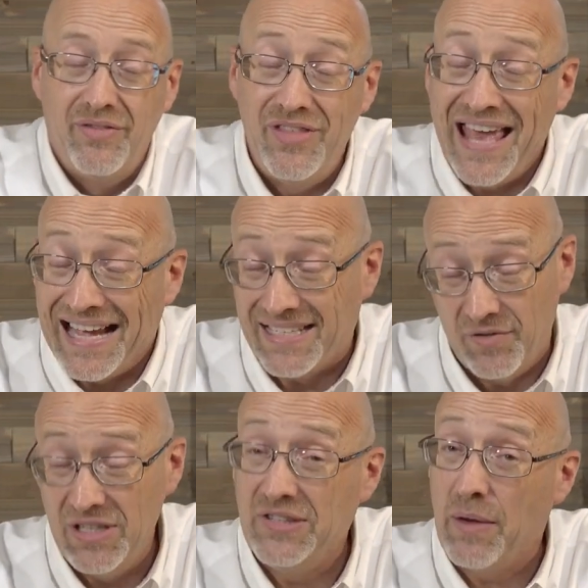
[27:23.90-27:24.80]
the
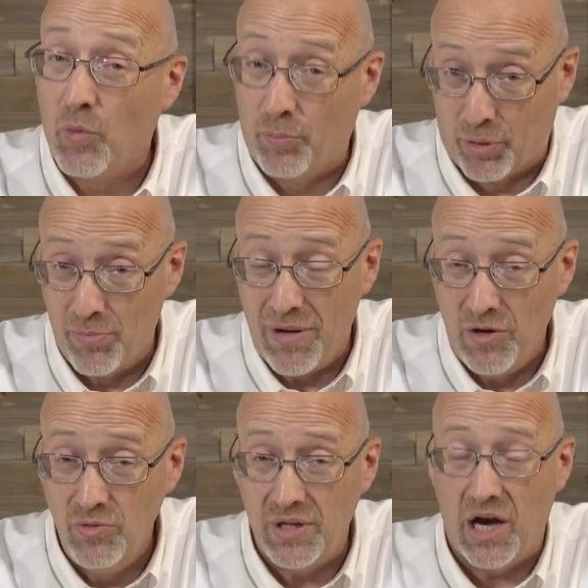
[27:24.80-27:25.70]
activities that will
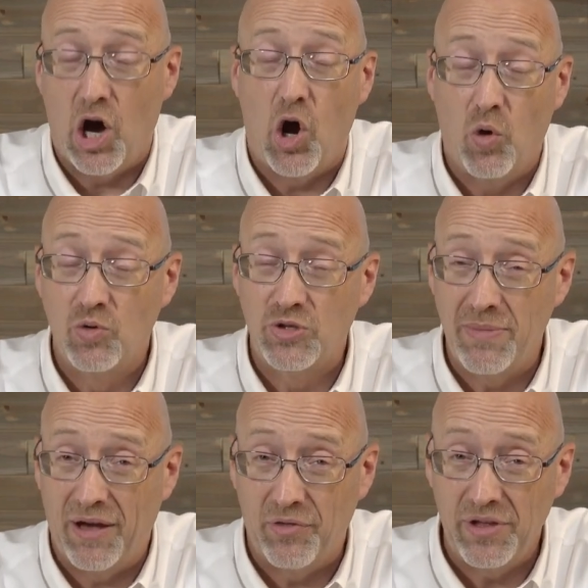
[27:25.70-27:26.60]
promote a wholesome,
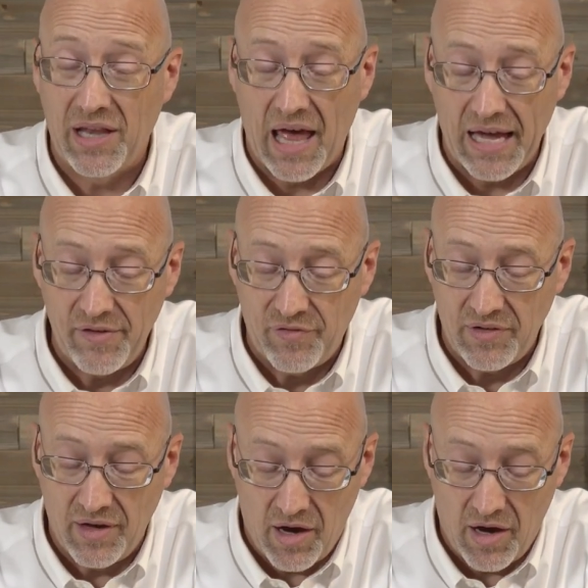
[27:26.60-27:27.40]
healthy life